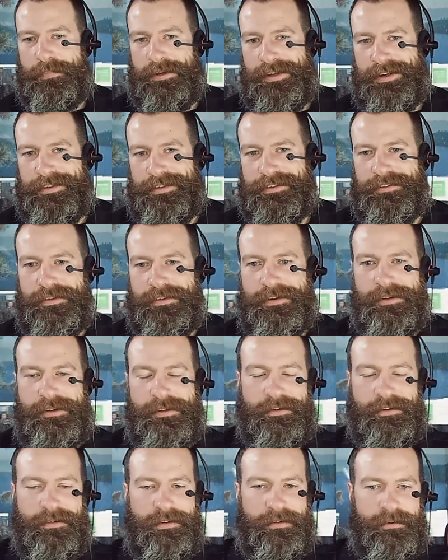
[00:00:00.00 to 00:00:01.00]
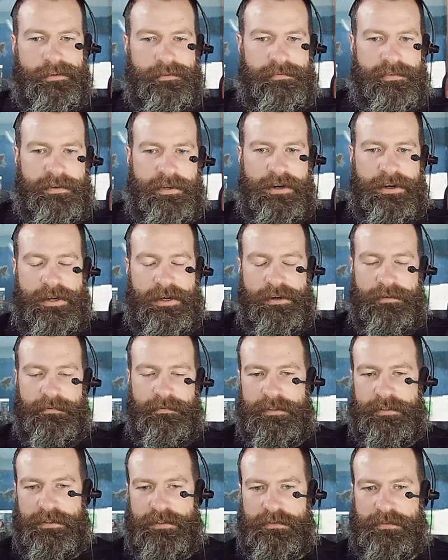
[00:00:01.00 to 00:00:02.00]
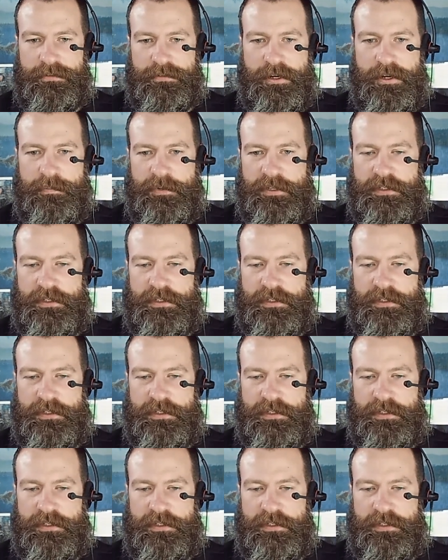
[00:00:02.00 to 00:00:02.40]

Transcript: Python or figure out how to run the script.